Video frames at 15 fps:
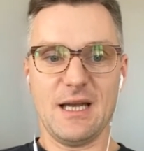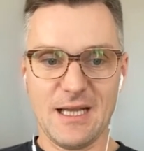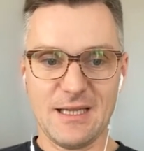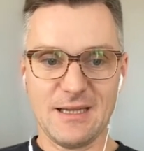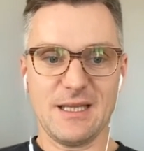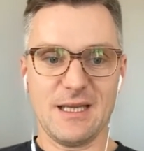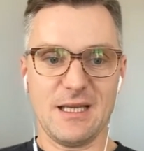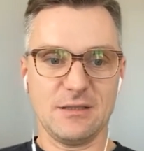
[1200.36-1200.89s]

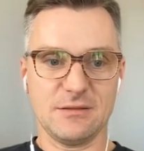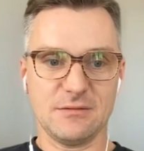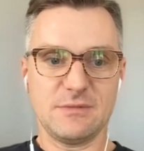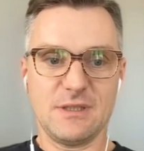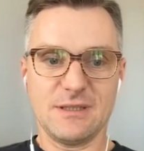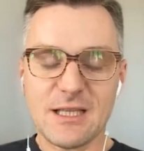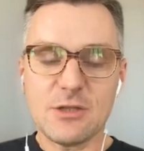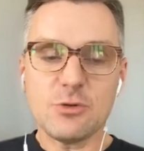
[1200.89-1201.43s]
It's a
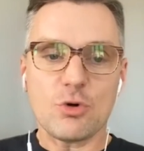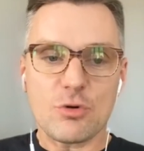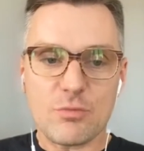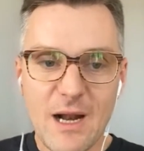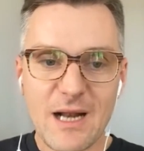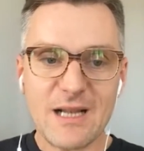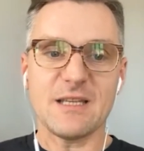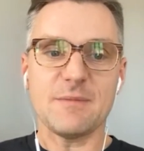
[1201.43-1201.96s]
normal
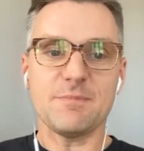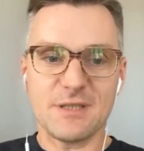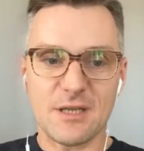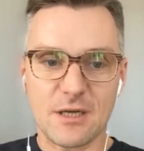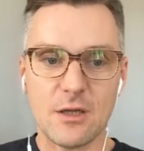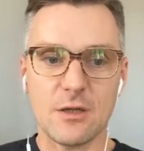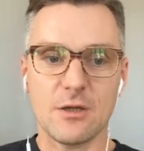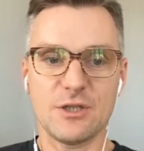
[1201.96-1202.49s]
mechanism,
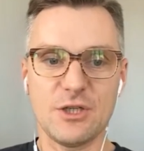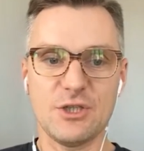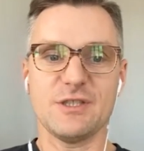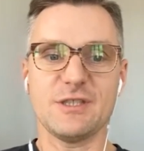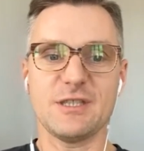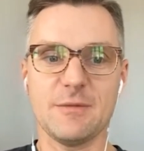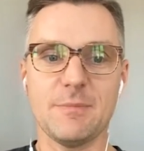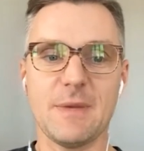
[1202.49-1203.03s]
especially since
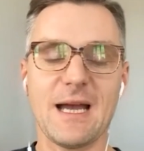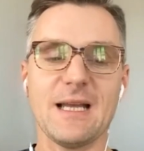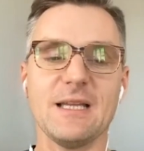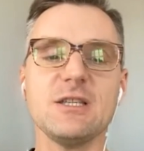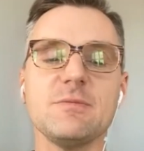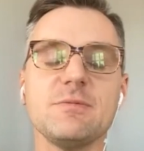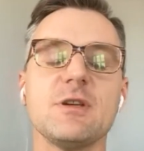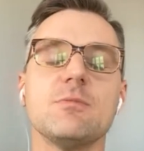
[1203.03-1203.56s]
they
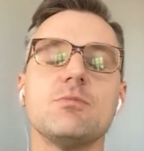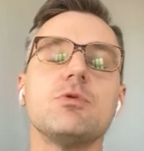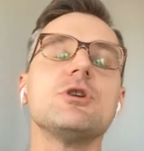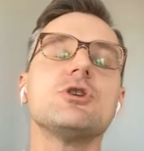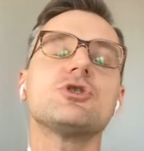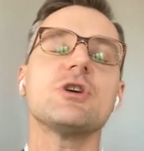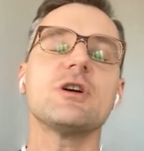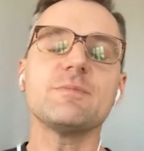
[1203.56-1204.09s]
realize it's up
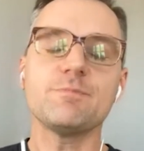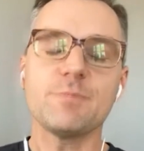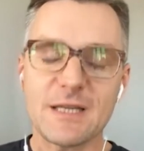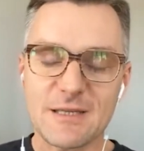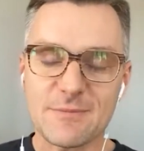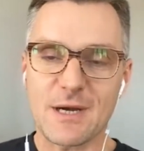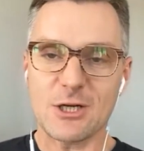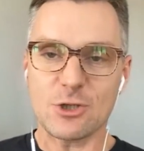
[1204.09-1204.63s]
and coming
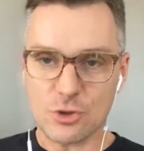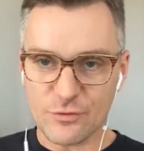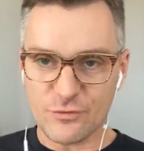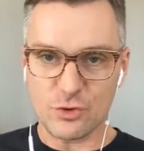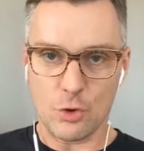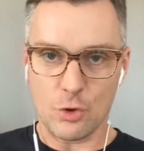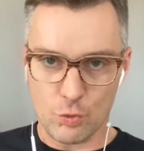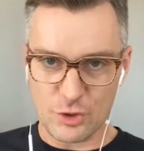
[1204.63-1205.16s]
and it's
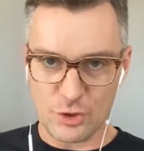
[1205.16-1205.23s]
ending.